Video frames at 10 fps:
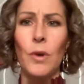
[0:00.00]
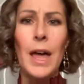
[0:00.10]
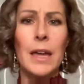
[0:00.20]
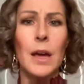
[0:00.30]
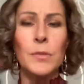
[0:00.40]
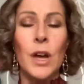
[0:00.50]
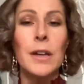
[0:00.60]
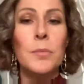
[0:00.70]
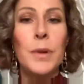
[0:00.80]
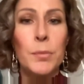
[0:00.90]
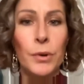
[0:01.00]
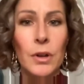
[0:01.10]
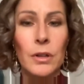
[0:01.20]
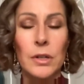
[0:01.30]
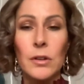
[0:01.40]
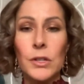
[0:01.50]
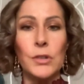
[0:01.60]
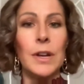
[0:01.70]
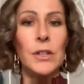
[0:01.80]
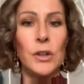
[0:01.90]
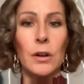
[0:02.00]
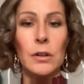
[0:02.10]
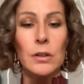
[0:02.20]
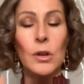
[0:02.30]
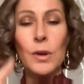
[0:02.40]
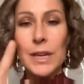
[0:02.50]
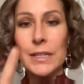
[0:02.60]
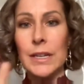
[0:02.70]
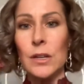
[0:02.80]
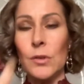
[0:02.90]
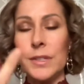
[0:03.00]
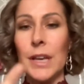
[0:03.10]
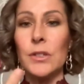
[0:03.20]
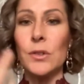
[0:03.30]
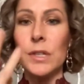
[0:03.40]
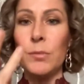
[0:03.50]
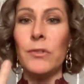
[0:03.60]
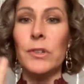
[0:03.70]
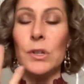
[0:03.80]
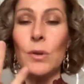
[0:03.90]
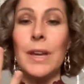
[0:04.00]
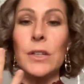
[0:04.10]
Why? I'm talking to people. You're a stranger. No kissing, no sex, no sleepovers, no